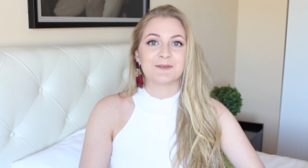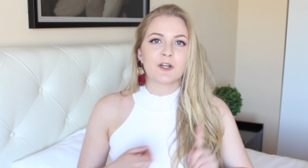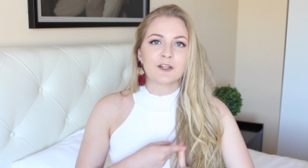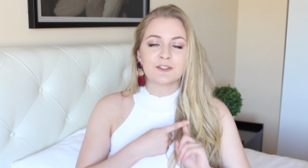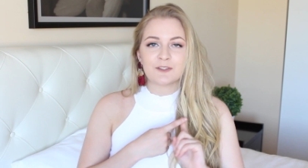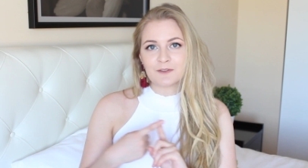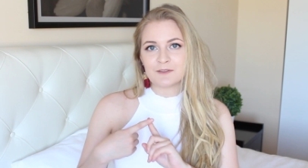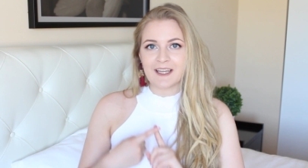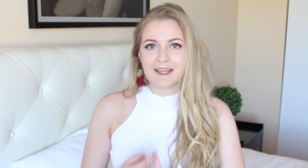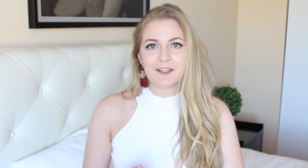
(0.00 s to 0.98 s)
But also don't
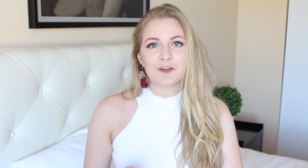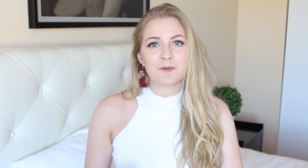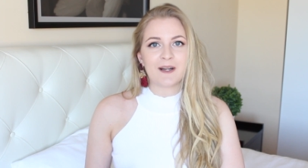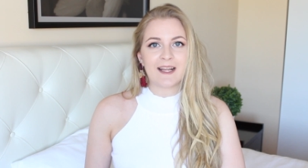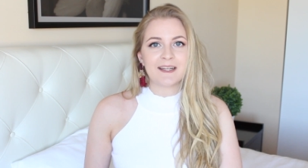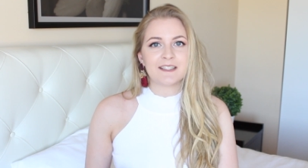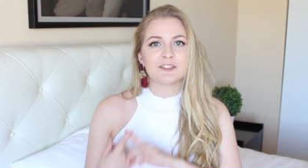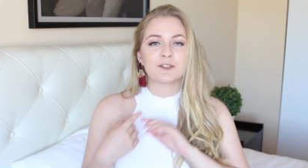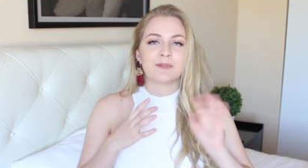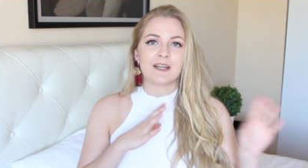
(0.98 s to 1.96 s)
forget in your planning
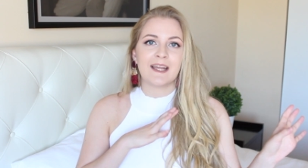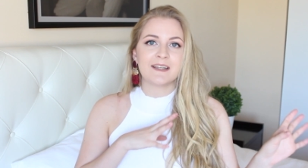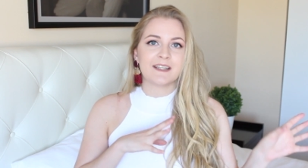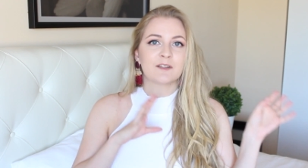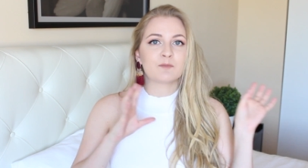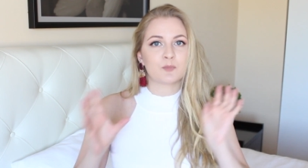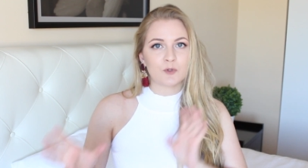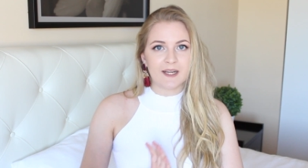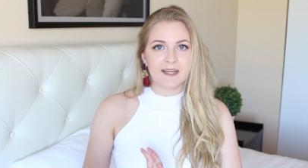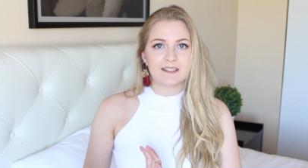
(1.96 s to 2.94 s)
to plan in
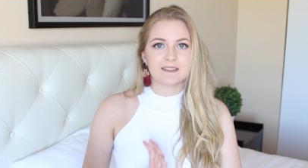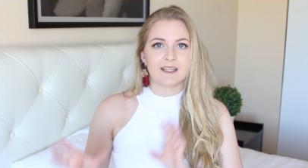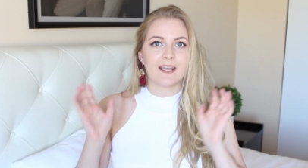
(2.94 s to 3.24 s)
breaks